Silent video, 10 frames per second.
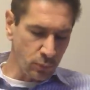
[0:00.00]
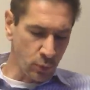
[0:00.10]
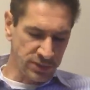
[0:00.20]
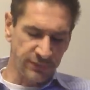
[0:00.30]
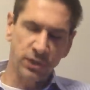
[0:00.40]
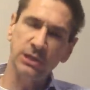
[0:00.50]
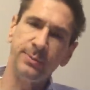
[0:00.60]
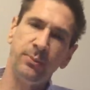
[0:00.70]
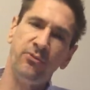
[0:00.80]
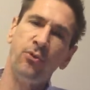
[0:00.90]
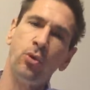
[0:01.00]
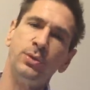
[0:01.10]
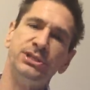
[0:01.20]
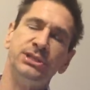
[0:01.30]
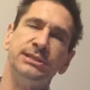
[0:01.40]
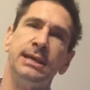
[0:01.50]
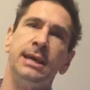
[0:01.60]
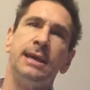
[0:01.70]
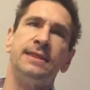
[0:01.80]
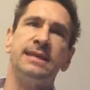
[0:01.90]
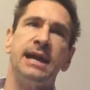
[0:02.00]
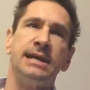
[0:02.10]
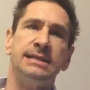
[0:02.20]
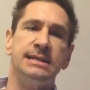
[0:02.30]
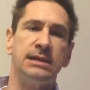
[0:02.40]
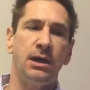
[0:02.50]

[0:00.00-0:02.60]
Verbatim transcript: which I've talked about before, which is the idea